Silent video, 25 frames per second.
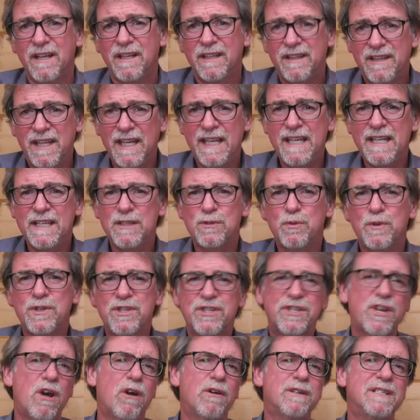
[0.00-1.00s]
these were
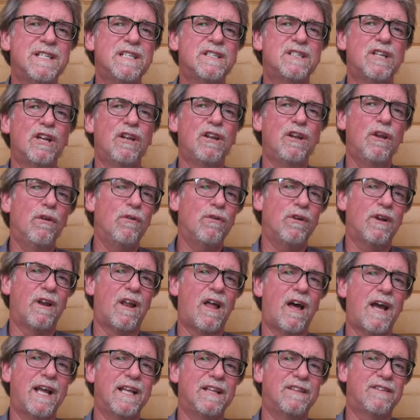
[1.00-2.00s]
starting to look
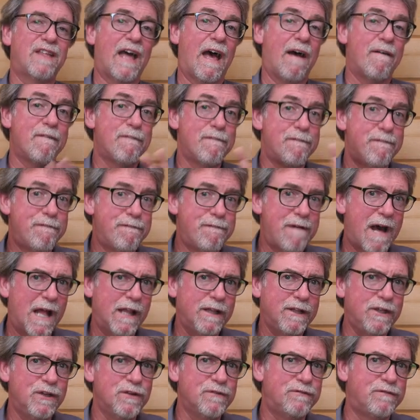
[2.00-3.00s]
like that
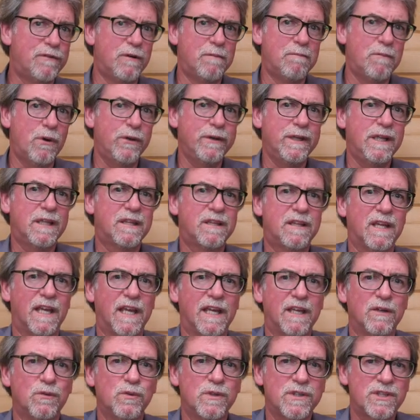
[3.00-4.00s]
value for money
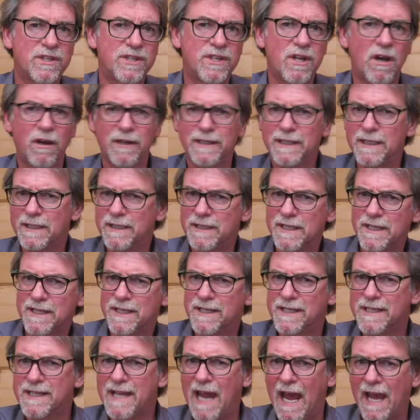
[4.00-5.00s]
thing was starting to
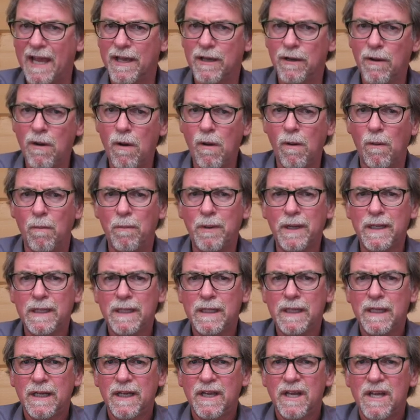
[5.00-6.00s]
stack up.
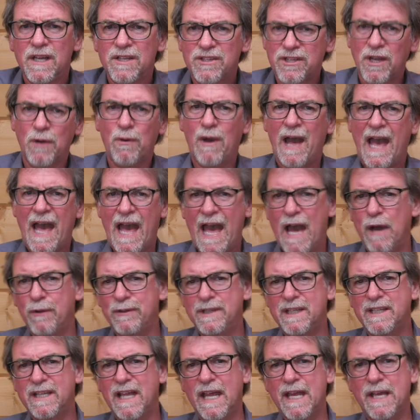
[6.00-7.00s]
So how
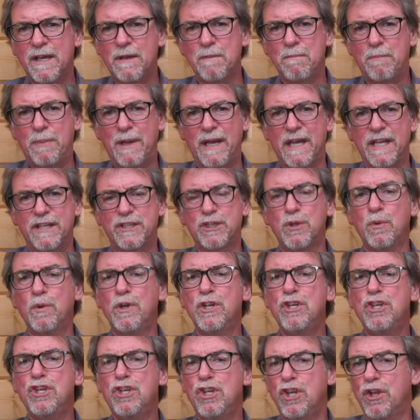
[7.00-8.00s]
did they compare to a
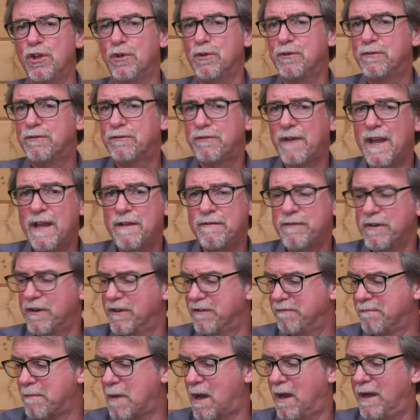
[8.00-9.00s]
new favourite
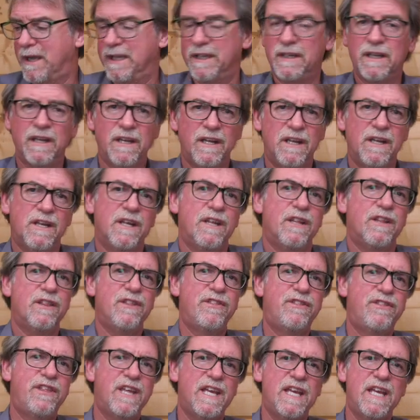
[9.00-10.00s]
of mine,
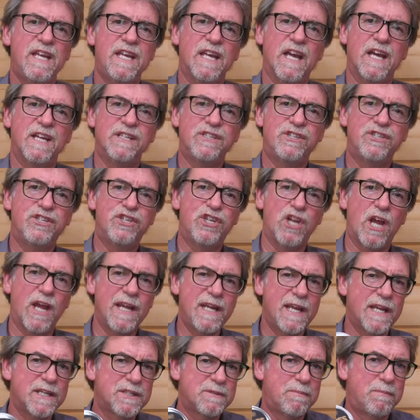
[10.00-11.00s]
the
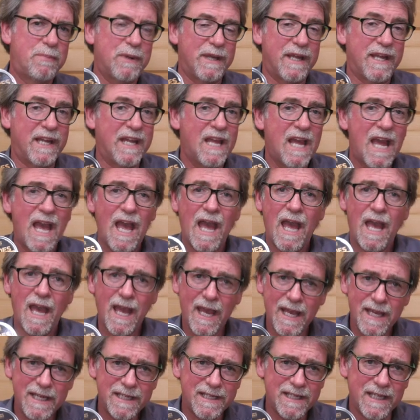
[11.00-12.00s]
JSB
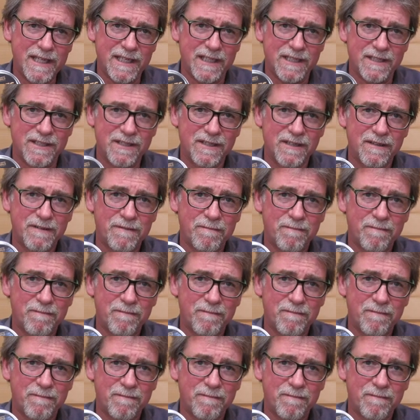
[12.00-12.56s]
Hades?